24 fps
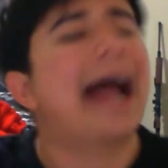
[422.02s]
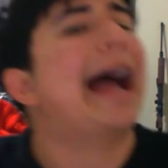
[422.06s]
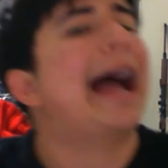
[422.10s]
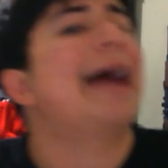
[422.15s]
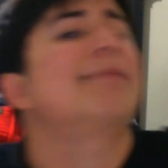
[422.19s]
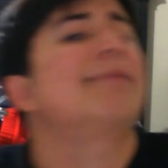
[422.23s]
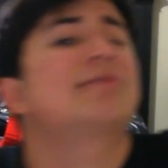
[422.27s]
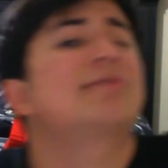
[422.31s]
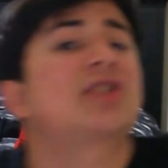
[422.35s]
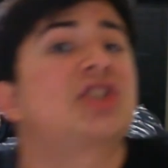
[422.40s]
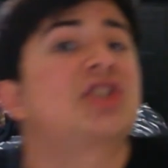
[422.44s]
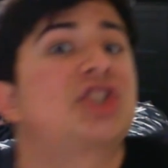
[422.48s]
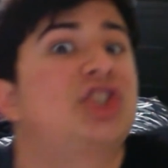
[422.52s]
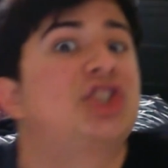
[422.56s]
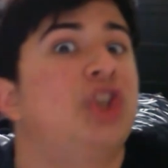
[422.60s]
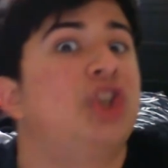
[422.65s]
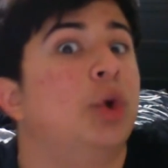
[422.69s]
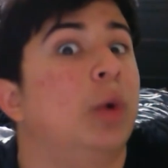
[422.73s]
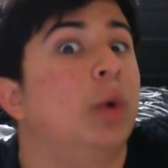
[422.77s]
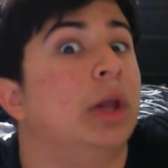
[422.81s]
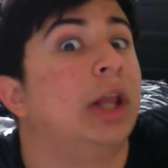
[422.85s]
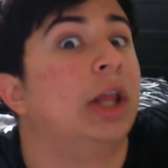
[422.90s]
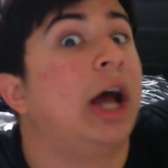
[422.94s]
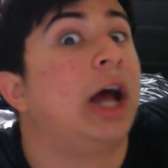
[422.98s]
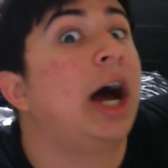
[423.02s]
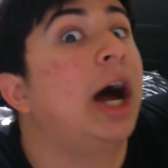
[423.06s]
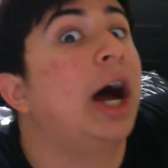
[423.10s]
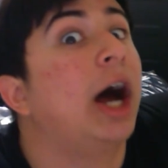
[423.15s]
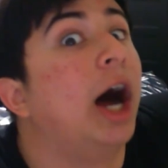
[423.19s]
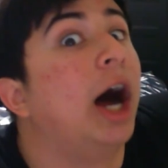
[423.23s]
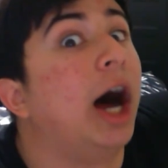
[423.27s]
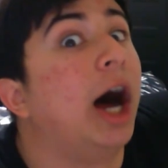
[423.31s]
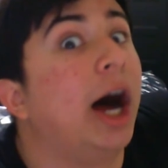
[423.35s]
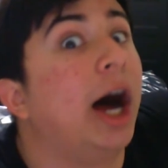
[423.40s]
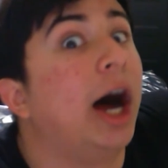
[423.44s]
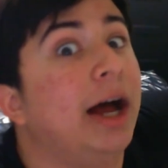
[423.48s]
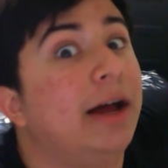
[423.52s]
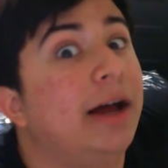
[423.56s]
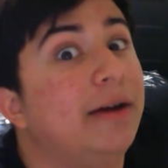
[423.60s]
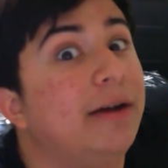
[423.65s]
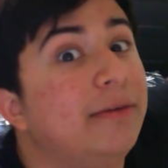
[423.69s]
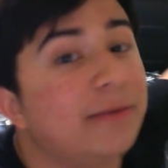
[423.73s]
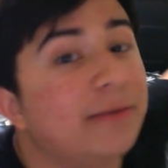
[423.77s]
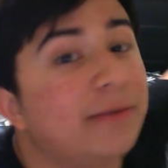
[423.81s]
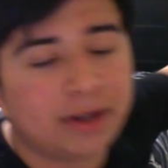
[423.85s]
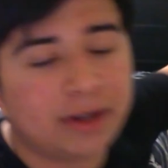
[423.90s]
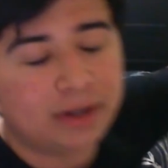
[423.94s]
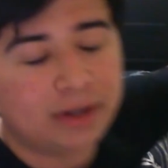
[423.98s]
I'm still
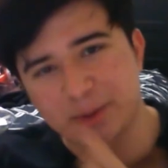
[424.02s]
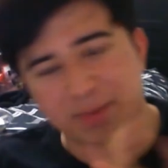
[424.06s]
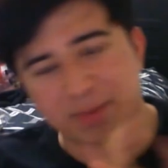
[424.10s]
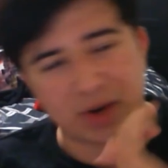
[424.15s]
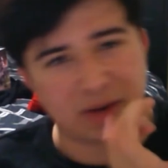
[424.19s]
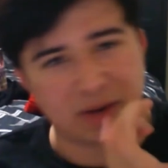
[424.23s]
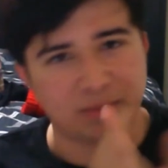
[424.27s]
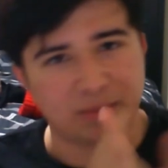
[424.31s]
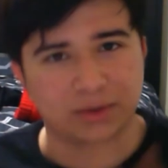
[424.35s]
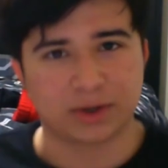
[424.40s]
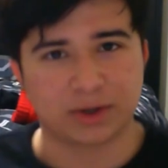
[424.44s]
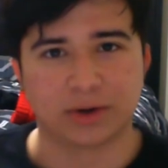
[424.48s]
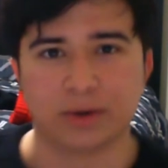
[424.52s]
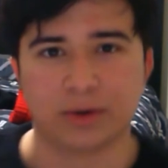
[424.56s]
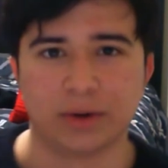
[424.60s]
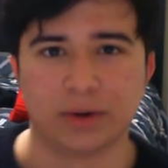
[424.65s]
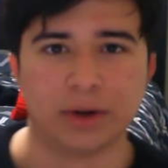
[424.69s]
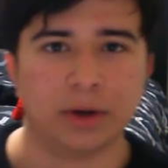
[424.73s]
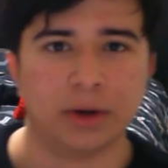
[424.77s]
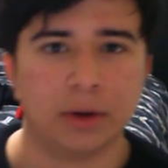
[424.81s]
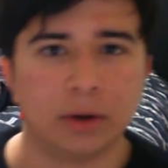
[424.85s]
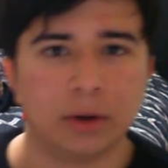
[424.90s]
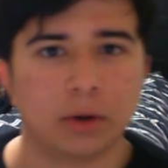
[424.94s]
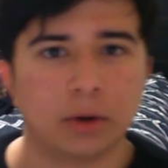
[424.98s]
alive. Probably going,